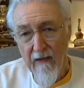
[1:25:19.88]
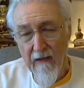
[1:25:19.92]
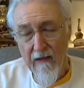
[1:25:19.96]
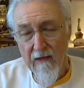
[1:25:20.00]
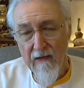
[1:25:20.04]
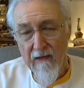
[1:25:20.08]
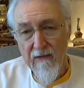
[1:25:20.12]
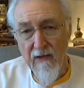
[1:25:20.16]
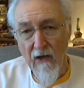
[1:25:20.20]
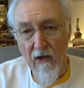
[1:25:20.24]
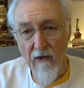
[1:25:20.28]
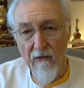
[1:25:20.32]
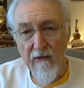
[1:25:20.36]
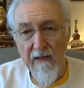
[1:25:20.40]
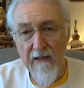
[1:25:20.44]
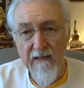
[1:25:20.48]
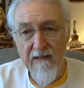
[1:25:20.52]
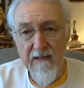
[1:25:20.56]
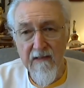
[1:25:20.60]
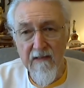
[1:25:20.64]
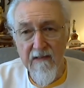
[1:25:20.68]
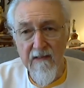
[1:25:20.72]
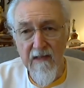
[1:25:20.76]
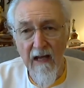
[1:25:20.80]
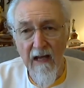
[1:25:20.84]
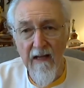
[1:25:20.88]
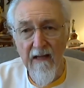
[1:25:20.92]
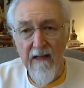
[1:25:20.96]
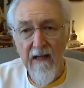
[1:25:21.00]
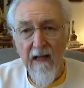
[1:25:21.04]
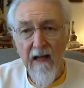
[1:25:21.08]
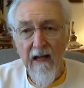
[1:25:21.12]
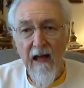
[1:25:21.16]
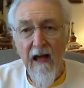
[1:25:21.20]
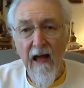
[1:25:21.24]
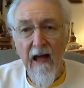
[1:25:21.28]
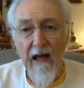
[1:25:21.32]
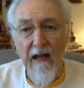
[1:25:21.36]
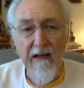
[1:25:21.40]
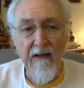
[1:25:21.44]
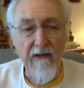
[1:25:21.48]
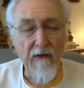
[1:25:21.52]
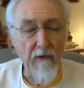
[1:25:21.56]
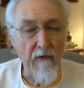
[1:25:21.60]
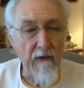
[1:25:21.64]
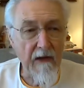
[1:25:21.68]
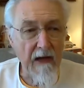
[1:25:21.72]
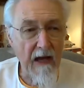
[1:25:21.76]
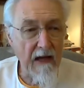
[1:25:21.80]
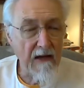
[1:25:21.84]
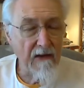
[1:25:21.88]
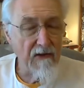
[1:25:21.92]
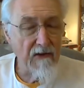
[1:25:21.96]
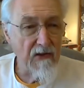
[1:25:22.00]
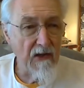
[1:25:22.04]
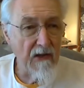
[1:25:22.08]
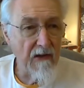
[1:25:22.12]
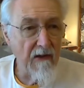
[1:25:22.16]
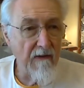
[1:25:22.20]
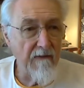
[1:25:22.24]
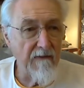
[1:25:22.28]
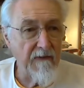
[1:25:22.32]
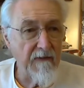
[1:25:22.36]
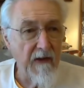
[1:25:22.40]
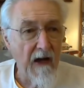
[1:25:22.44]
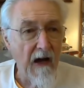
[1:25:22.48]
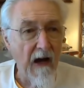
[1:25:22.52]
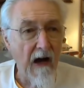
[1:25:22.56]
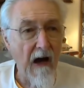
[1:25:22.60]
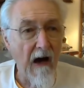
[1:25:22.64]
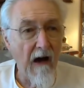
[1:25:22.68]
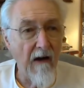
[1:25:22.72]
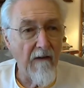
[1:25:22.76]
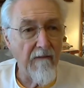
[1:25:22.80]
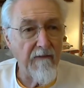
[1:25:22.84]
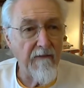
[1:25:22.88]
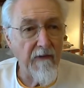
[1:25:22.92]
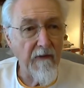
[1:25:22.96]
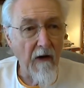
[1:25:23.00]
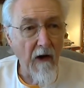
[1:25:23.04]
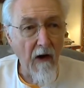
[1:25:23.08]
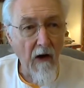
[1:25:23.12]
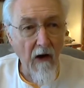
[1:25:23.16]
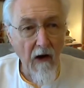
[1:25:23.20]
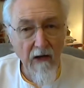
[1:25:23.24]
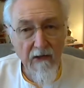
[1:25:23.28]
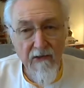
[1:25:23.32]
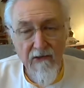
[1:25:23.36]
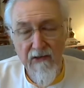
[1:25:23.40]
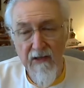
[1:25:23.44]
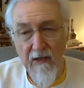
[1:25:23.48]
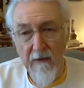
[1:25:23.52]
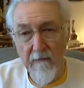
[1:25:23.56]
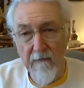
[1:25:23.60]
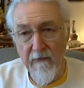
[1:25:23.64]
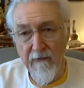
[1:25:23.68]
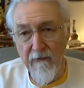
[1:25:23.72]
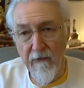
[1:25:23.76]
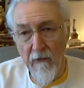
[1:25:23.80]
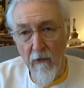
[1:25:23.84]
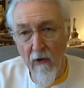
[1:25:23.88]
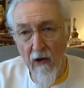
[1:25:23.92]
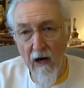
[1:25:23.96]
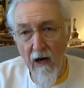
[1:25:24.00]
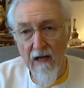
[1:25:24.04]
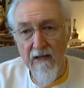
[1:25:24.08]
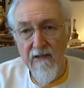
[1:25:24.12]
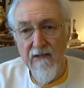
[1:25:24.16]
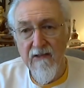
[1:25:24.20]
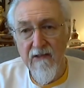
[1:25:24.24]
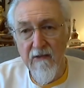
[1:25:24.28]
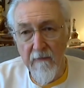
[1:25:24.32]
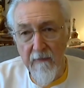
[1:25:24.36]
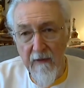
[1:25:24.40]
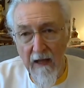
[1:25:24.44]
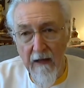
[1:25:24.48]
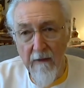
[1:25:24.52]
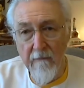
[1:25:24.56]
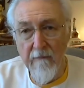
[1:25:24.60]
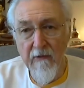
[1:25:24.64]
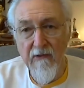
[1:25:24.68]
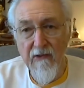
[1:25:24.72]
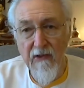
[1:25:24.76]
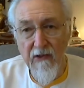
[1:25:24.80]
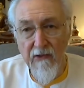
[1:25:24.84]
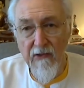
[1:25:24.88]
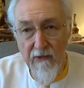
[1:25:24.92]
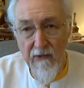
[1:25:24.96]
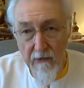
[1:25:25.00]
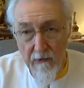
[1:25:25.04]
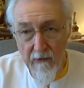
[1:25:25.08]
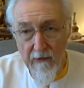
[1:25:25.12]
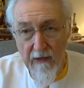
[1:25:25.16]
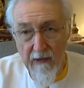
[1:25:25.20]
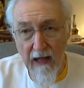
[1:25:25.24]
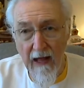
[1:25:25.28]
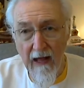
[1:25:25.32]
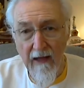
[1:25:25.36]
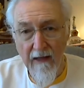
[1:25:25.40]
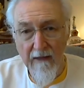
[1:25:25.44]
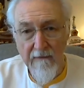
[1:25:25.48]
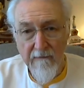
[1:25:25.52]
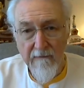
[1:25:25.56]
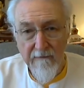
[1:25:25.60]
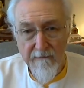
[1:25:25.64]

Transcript: So this is a creation of hardship for us to be able to do that.